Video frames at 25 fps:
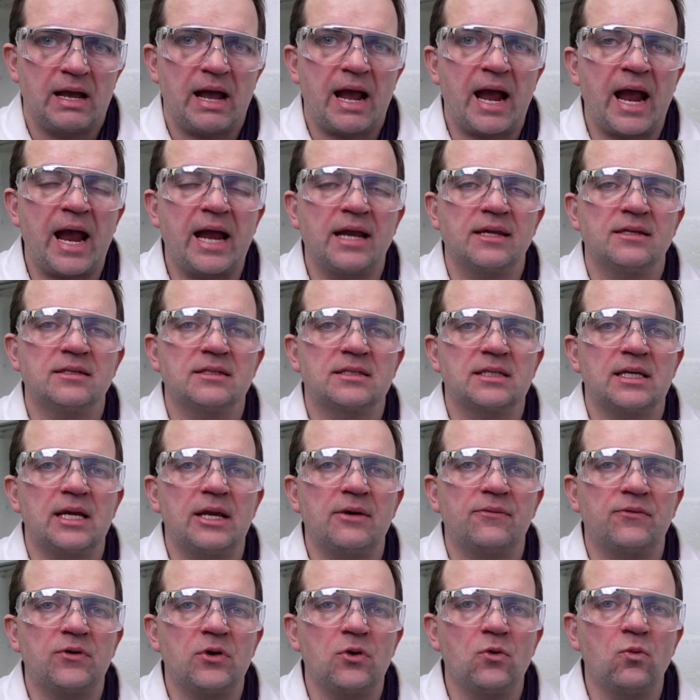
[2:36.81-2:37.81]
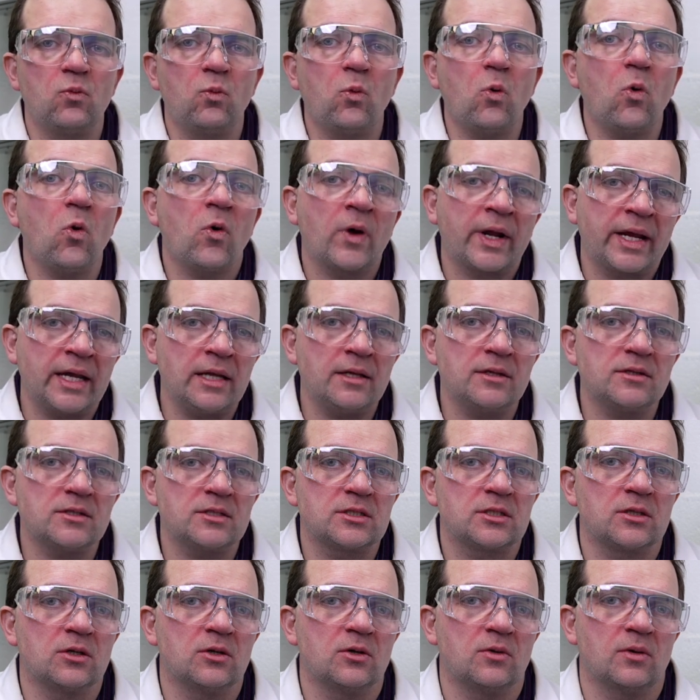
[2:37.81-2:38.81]
And if you walk
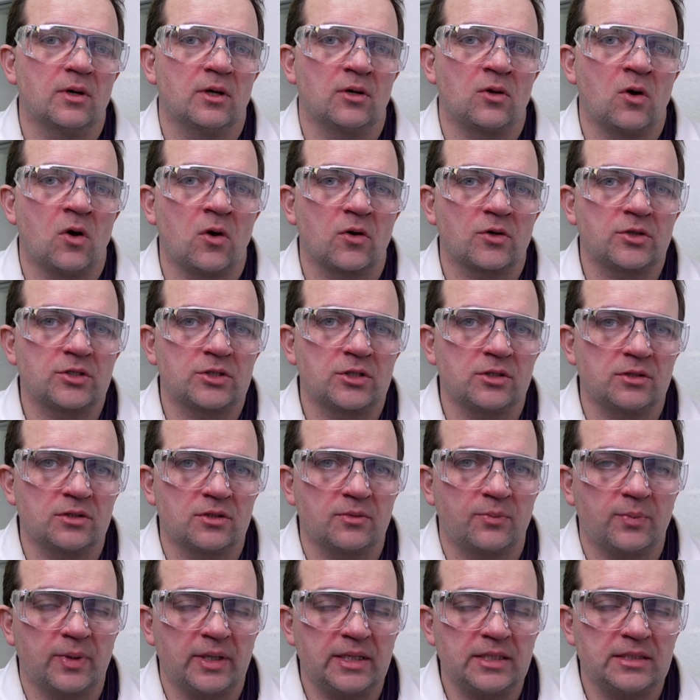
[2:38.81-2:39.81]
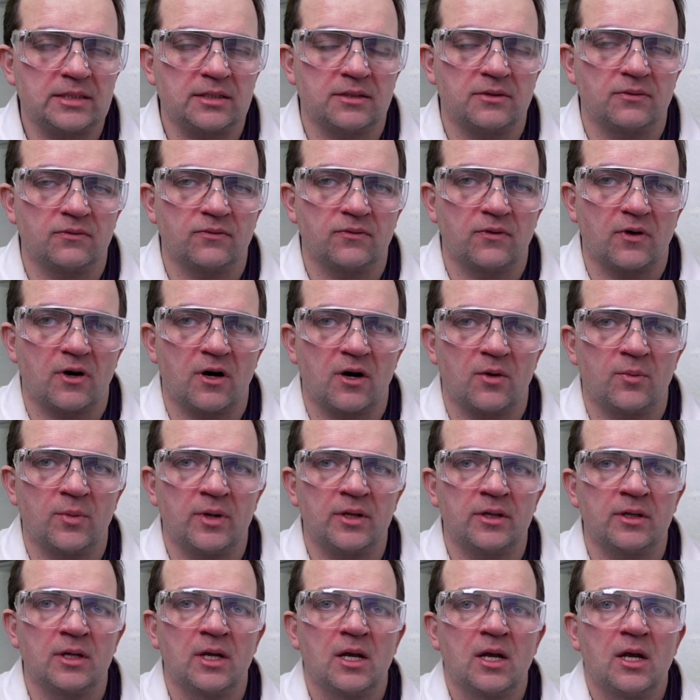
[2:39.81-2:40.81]
into an oxygen depleted
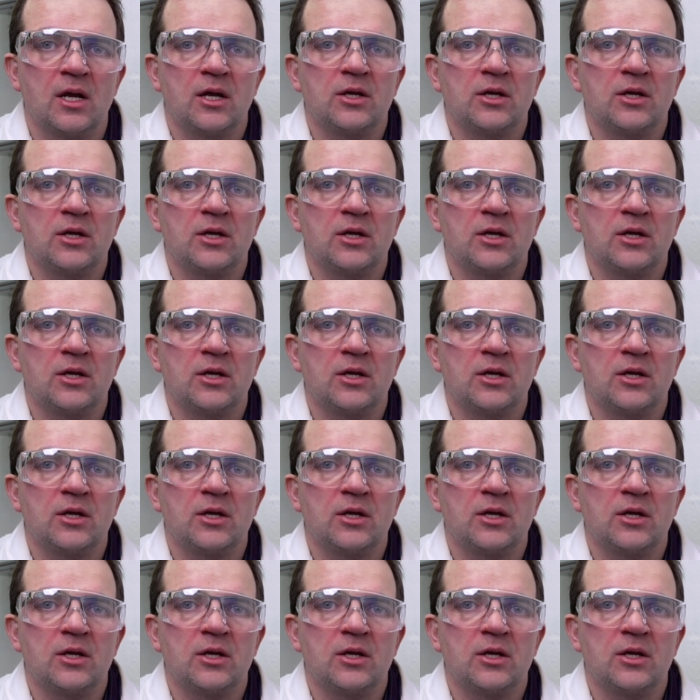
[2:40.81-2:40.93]
environment,